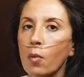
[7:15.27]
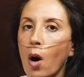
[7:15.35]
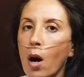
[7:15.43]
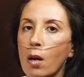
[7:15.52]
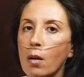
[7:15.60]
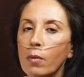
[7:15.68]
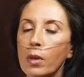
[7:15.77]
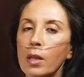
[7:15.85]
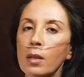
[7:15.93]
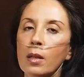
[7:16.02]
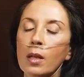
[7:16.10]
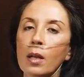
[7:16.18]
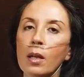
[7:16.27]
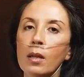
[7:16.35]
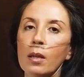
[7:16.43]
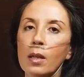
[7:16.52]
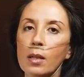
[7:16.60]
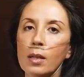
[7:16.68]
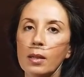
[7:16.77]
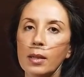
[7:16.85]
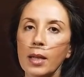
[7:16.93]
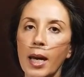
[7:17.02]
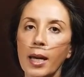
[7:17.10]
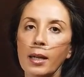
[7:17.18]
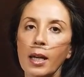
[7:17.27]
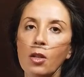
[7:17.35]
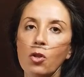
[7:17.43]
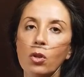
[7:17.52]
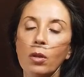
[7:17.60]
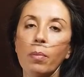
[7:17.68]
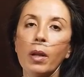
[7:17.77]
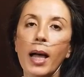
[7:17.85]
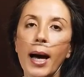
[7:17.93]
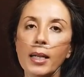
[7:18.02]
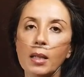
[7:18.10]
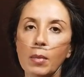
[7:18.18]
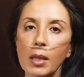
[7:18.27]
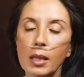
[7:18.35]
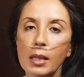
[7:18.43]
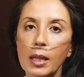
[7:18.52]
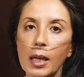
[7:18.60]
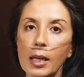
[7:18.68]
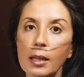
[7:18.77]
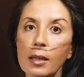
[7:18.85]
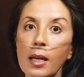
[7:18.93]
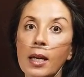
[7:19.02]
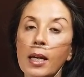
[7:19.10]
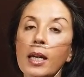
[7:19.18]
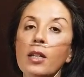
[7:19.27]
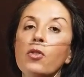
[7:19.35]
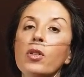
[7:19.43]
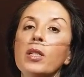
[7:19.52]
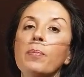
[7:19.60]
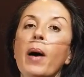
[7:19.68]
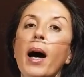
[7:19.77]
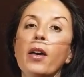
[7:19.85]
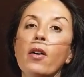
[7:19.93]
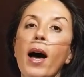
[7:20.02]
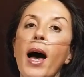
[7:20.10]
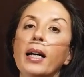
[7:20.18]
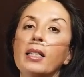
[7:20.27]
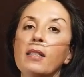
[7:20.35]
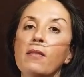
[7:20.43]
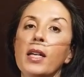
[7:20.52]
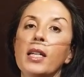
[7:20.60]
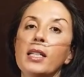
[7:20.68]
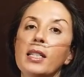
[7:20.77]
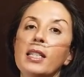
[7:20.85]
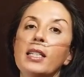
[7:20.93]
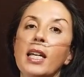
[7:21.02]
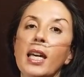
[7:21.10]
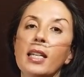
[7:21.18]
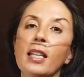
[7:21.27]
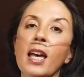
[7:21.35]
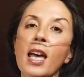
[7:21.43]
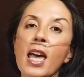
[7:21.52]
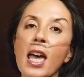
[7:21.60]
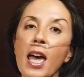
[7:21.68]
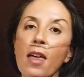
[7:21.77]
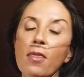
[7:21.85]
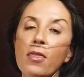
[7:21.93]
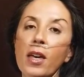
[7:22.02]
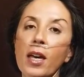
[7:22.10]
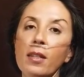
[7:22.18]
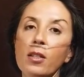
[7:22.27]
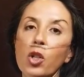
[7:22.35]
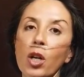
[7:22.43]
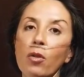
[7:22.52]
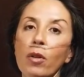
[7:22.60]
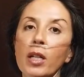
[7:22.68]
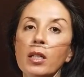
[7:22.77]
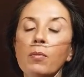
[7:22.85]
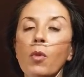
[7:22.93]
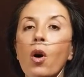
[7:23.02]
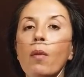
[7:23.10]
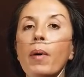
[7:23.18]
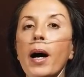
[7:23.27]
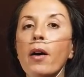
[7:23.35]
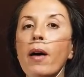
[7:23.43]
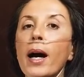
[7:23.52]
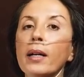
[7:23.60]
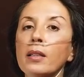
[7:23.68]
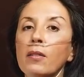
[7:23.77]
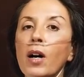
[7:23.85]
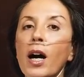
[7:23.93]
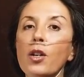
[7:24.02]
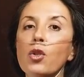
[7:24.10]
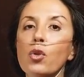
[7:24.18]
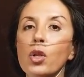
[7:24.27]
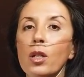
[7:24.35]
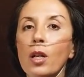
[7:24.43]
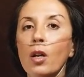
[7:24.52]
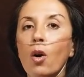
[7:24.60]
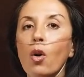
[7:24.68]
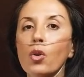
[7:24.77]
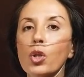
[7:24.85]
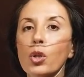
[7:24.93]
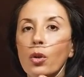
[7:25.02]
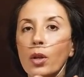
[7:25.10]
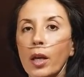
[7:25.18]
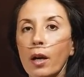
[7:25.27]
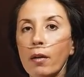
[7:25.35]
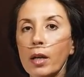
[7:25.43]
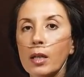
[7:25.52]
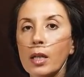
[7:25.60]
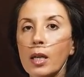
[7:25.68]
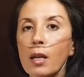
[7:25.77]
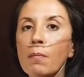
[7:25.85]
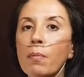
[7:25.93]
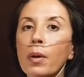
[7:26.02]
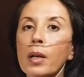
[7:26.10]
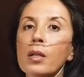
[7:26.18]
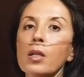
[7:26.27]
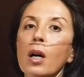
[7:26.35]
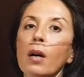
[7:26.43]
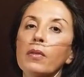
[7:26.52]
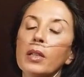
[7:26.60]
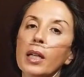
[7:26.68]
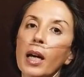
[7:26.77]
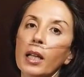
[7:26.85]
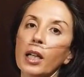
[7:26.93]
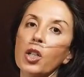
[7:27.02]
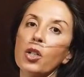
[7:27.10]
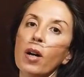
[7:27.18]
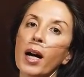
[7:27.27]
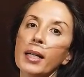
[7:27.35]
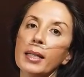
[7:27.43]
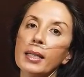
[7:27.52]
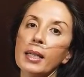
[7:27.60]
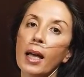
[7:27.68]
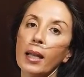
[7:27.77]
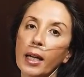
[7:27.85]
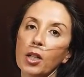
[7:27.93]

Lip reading: water in this tank into the plasma state, into its bioactivated state, and generate more bioactive hydrogen, and also carry the imprint of the electrons